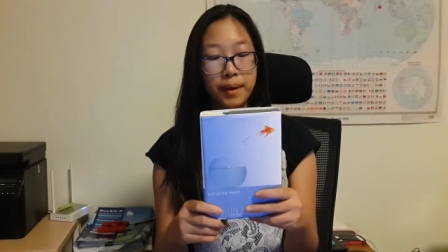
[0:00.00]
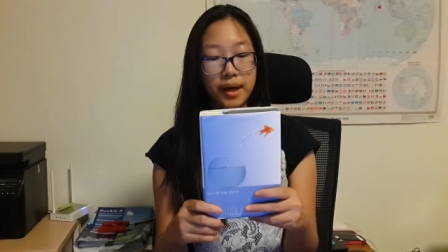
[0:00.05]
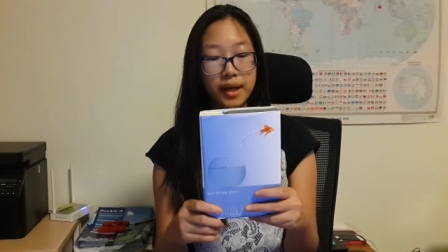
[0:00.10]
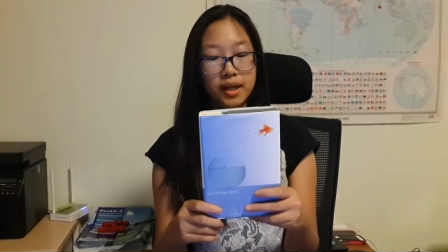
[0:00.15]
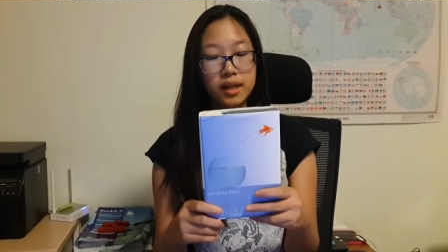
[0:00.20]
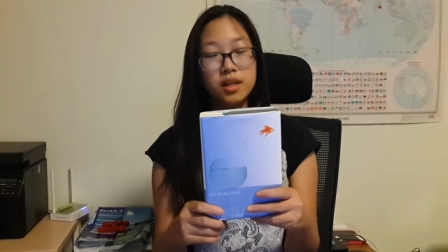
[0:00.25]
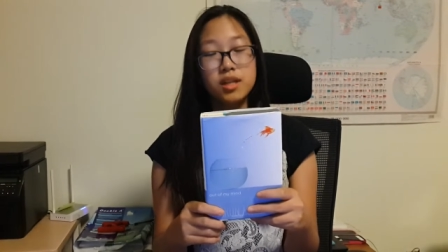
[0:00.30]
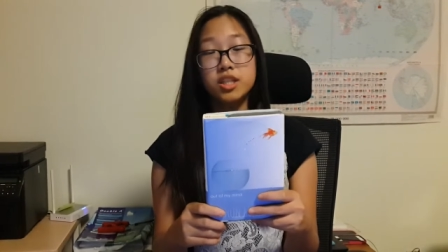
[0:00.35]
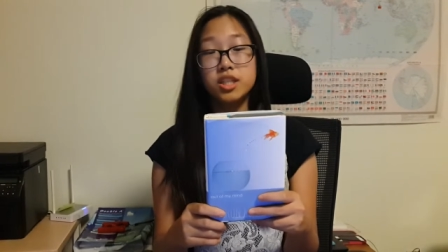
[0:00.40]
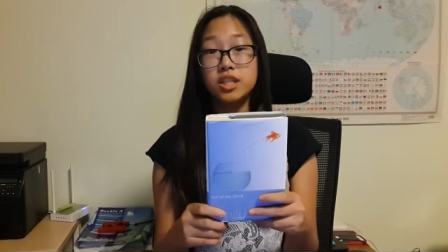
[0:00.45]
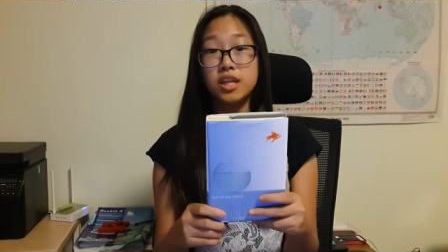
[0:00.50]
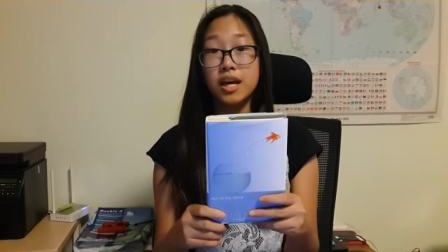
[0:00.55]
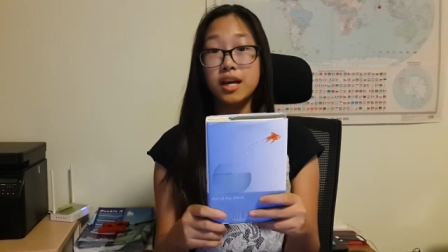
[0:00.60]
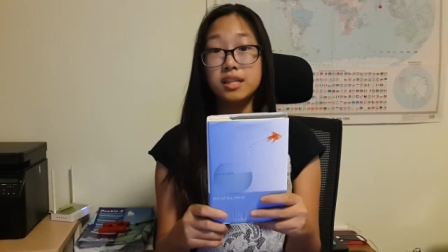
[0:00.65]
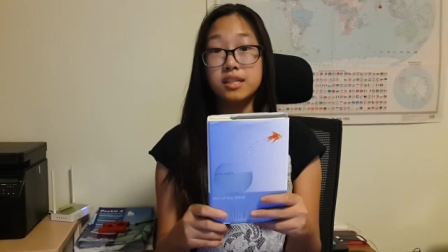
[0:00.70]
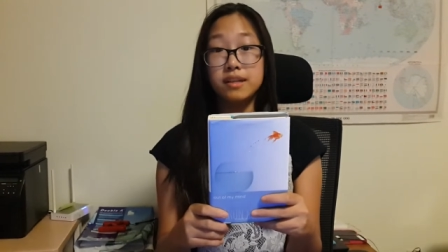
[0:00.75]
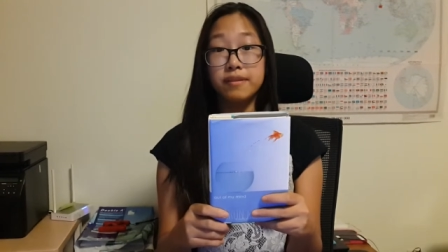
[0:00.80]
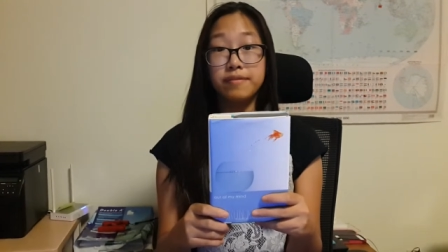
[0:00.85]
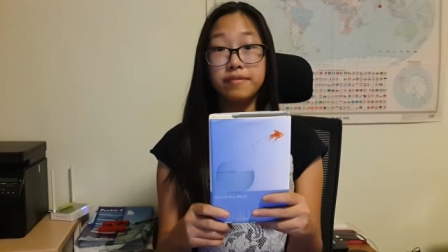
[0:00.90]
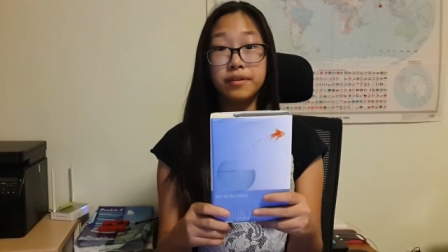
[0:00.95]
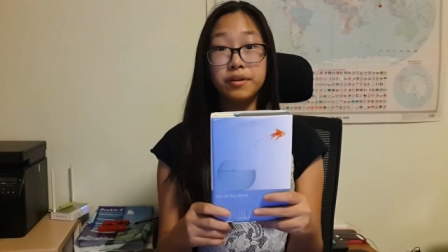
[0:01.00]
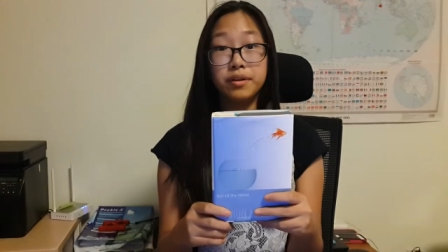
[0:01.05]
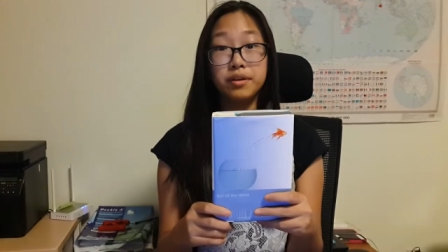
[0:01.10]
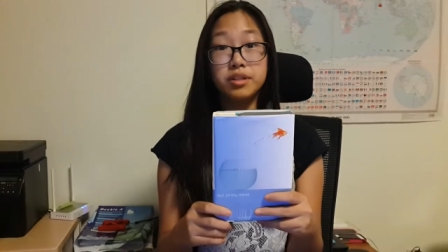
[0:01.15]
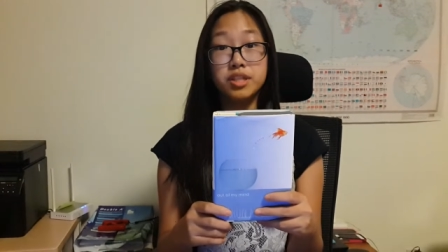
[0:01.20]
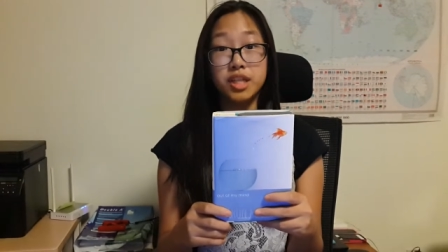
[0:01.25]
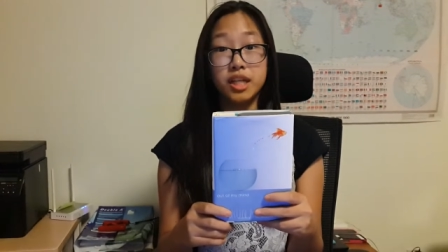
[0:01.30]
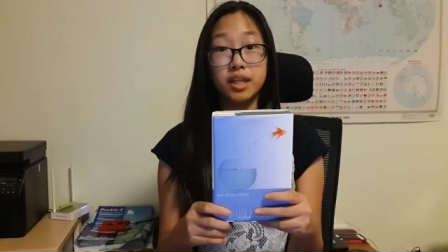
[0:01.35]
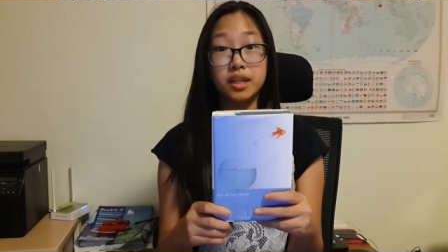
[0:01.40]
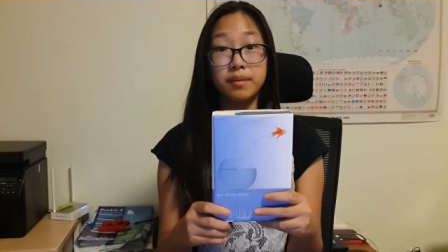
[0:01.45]
but she has a
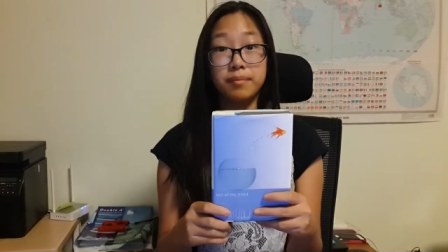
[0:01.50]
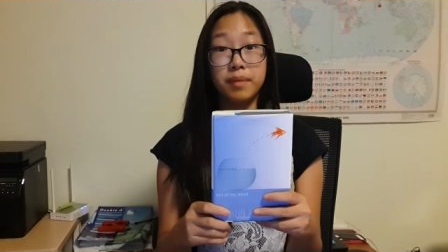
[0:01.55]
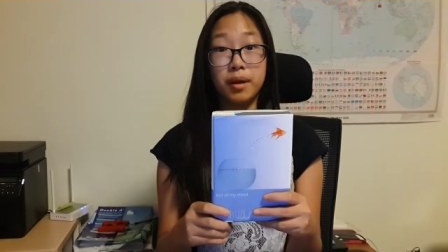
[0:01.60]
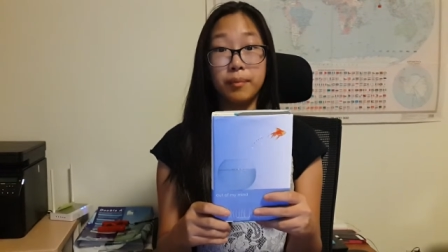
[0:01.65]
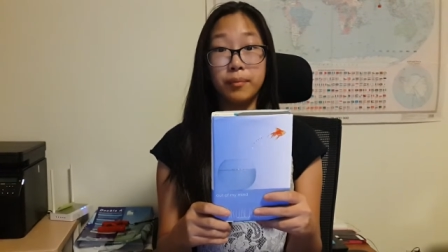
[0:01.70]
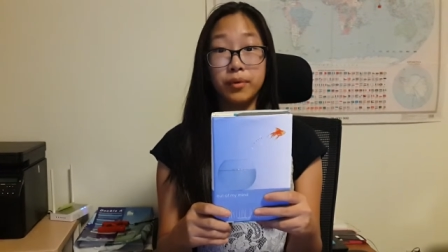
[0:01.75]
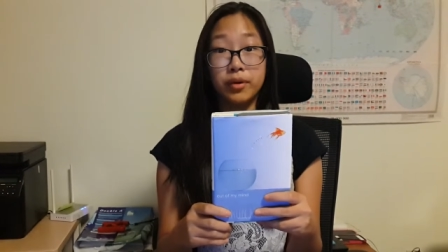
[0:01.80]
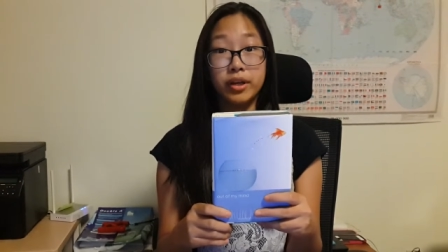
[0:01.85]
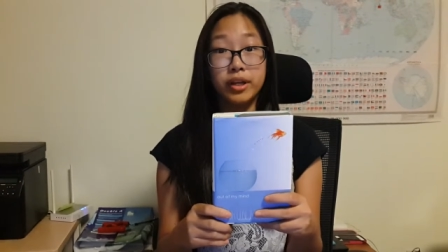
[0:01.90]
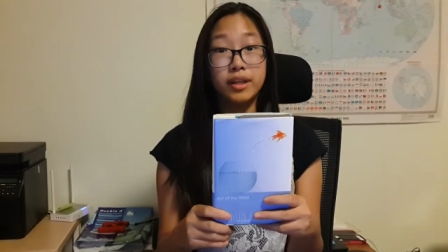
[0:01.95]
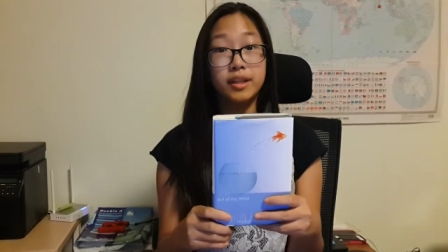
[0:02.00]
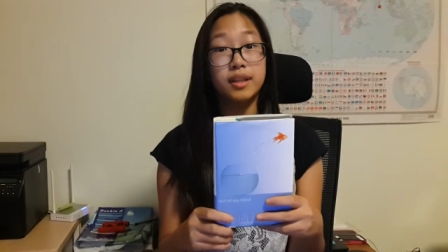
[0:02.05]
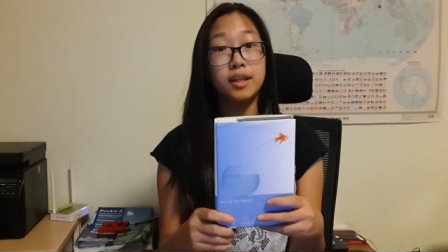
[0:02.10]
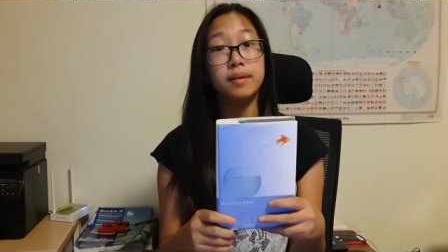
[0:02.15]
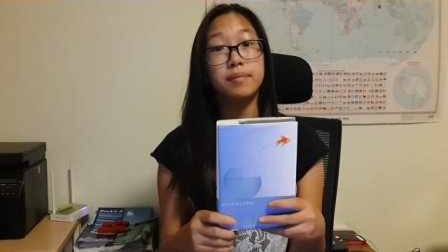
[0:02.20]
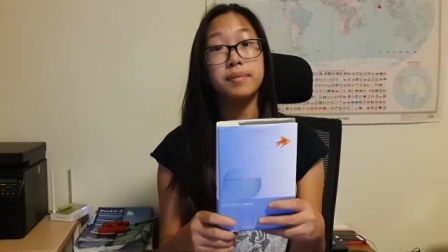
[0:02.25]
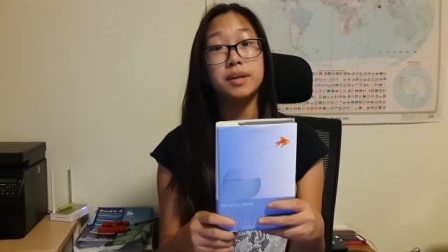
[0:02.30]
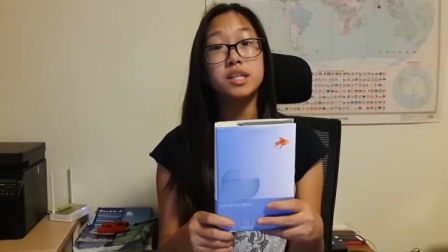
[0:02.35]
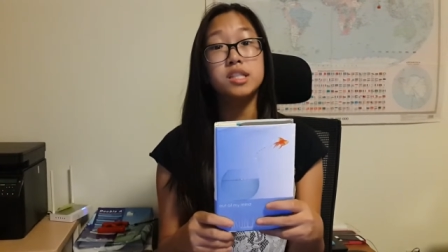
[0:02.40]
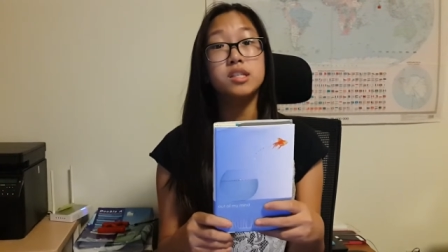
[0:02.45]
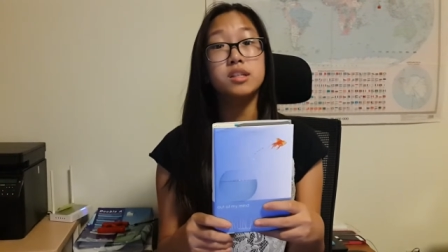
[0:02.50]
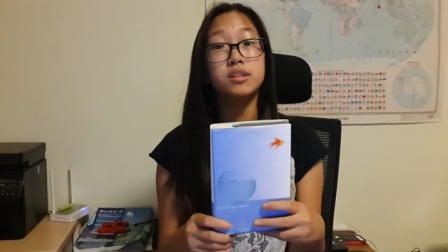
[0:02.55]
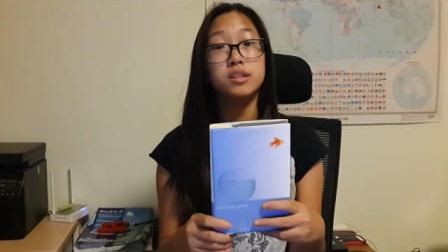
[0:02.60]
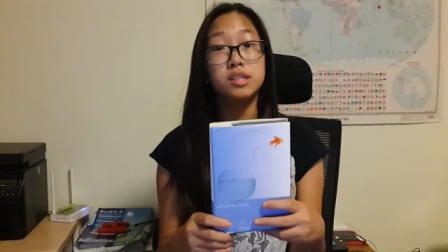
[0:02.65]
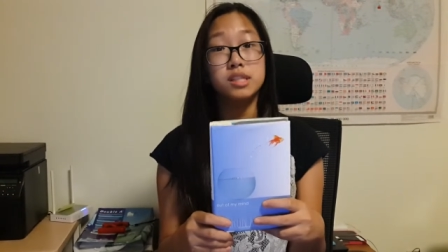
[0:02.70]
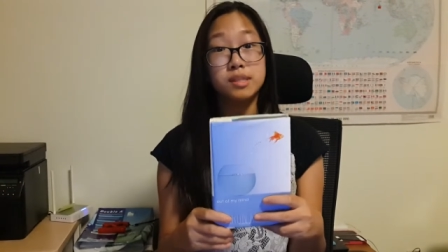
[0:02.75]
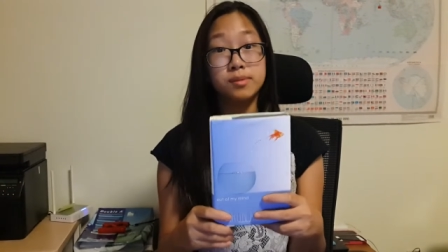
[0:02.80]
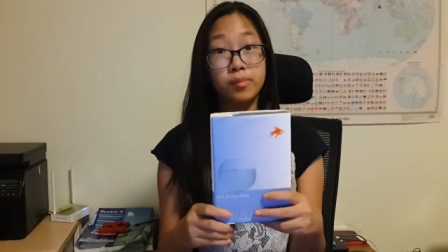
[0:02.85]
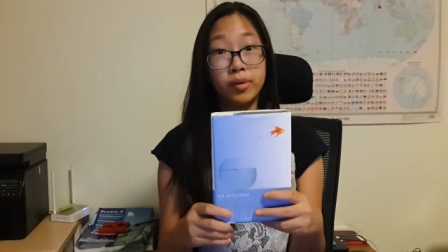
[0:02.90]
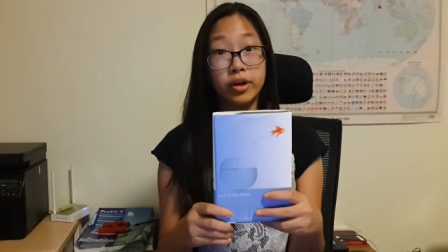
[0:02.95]
photogenic memory that makes her
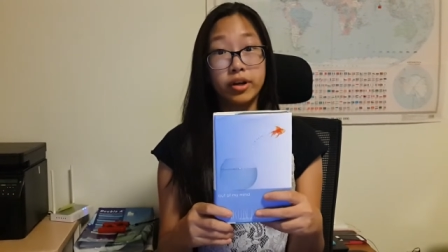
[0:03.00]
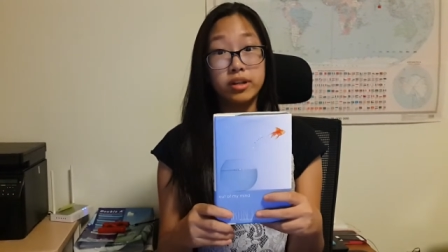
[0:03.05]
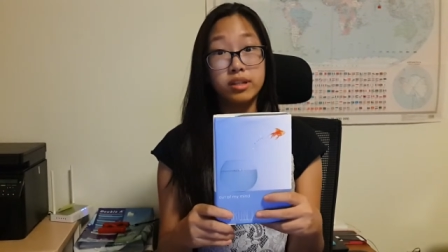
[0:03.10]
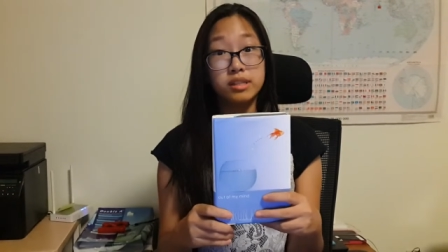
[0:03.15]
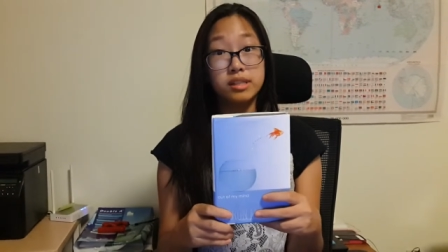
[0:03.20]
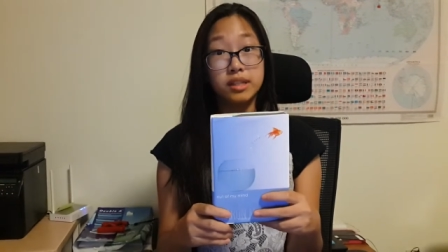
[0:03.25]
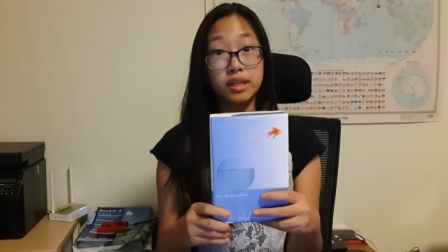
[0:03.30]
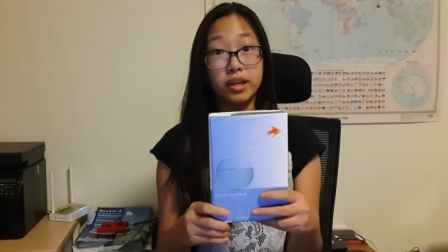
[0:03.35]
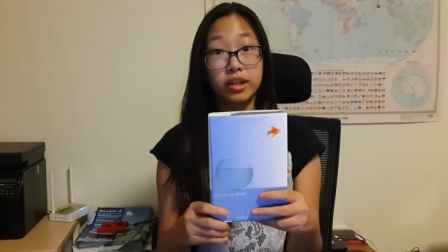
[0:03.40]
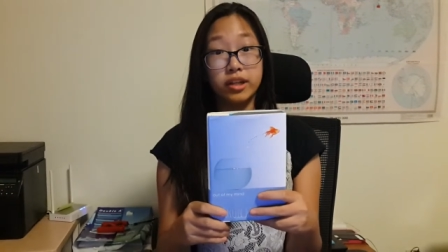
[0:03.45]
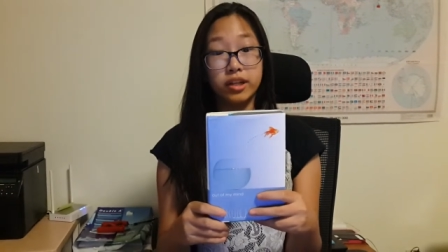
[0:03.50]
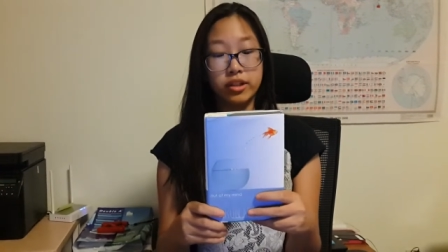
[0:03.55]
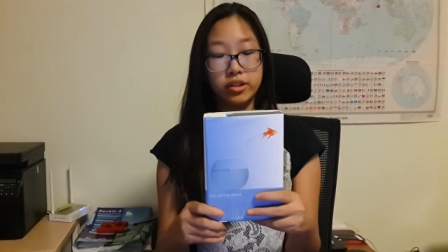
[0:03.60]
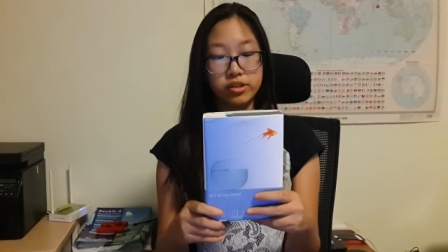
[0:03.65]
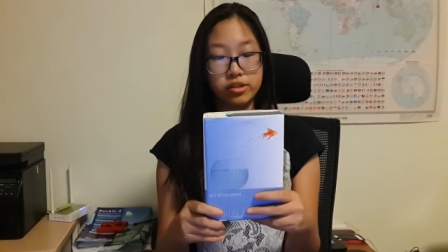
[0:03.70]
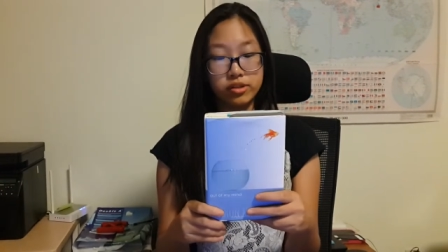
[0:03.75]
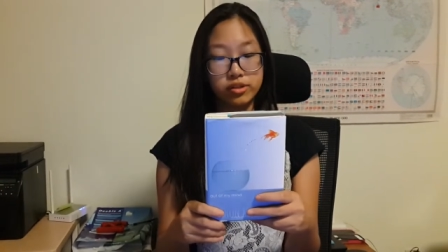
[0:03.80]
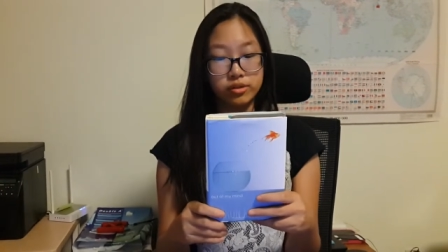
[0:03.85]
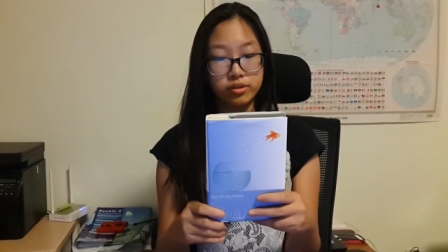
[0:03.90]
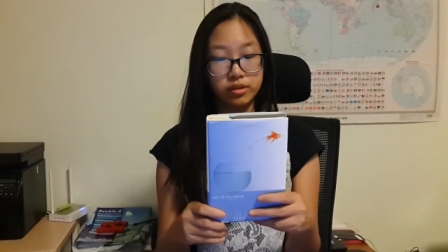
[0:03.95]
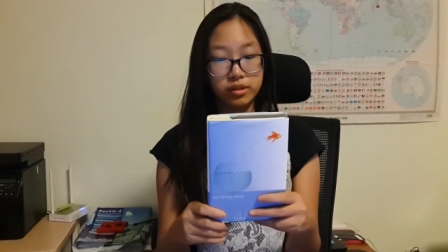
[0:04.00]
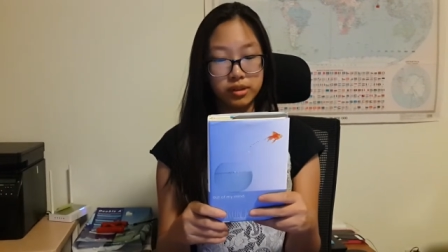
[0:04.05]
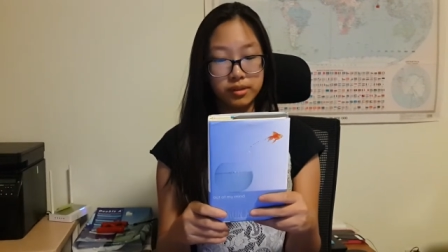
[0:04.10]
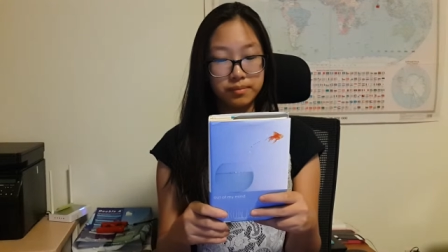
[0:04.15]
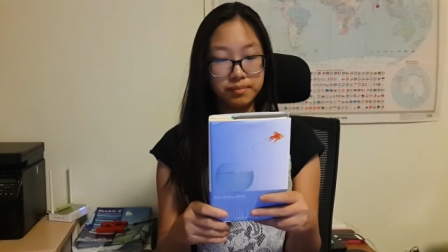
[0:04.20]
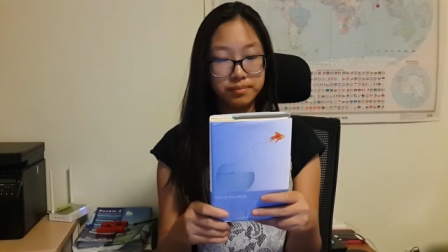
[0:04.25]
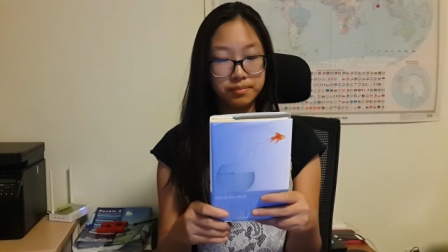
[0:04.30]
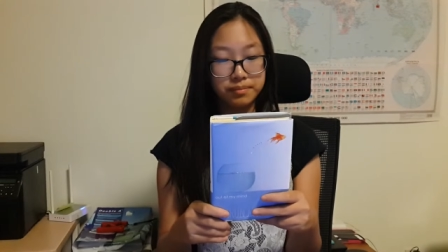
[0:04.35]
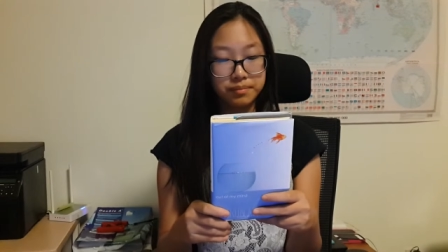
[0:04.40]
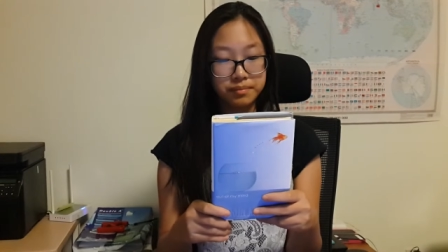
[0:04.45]
the smartest kid in her school.